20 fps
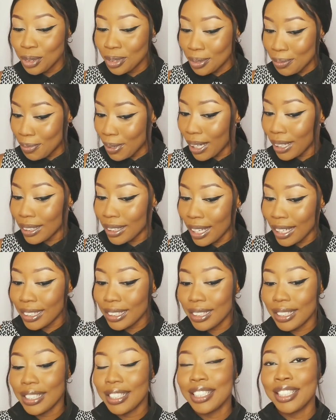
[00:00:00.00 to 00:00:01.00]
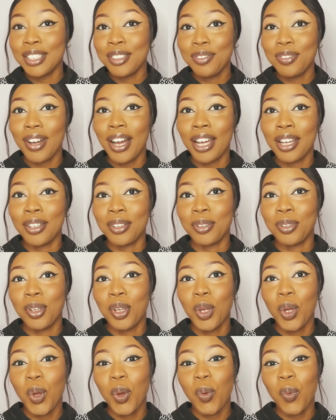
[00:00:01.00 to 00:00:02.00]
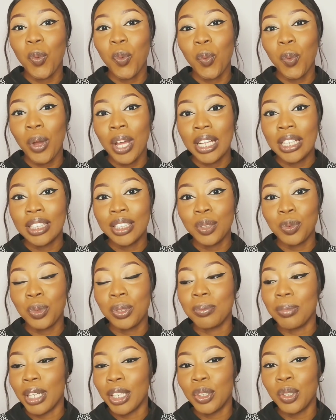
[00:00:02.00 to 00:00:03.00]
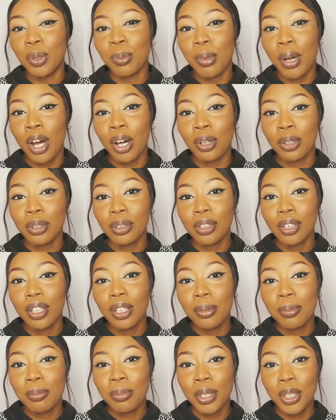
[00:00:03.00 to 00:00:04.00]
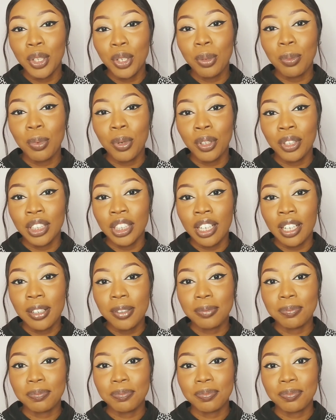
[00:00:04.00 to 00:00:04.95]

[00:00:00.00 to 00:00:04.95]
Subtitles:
look bad. Like, if I went with my normal makeup order,